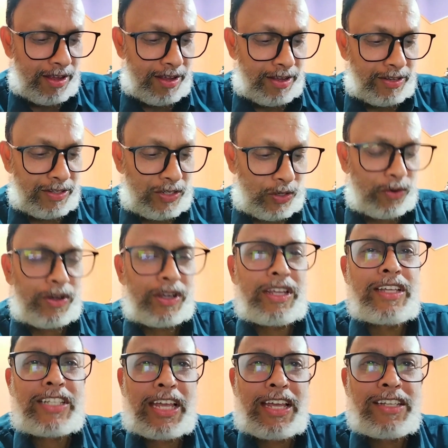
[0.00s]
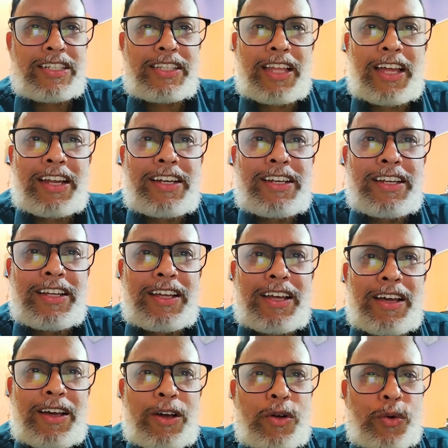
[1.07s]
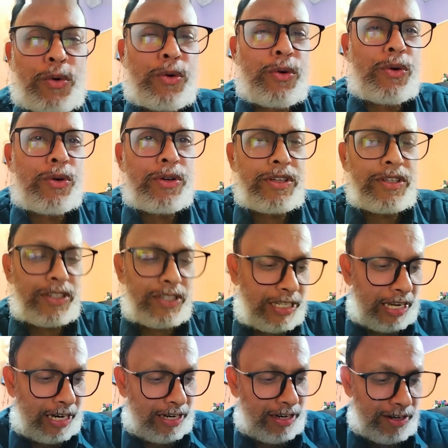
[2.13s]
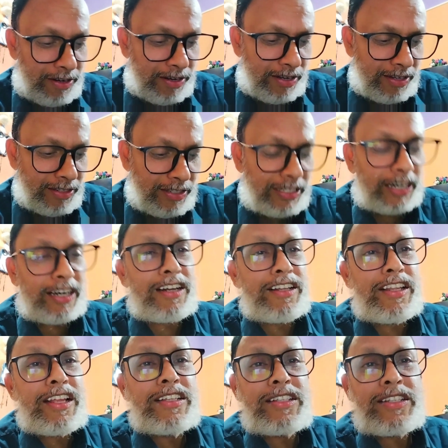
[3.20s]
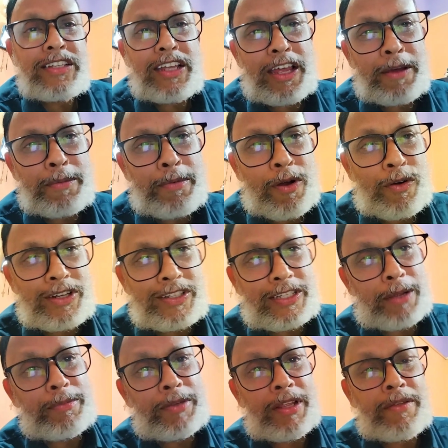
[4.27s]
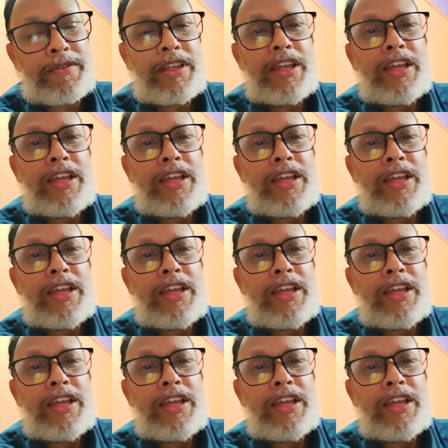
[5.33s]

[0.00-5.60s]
So he says that who said certain things about something